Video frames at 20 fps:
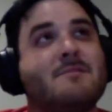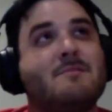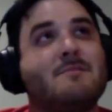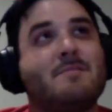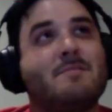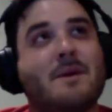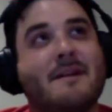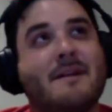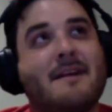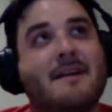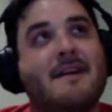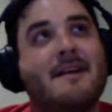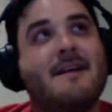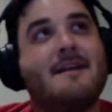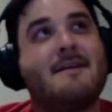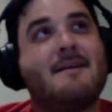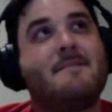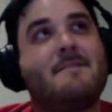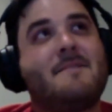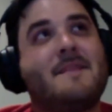but
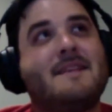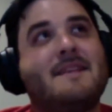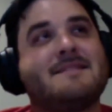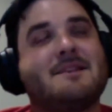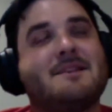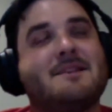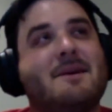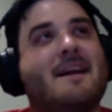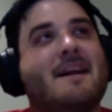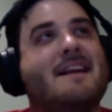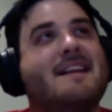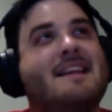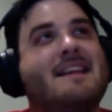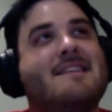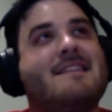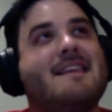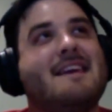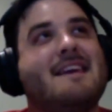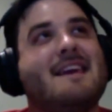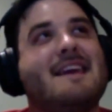is there
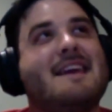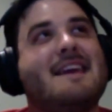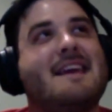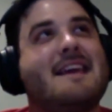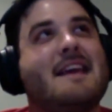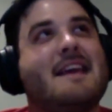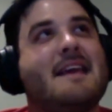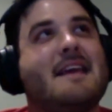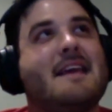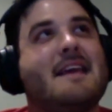anything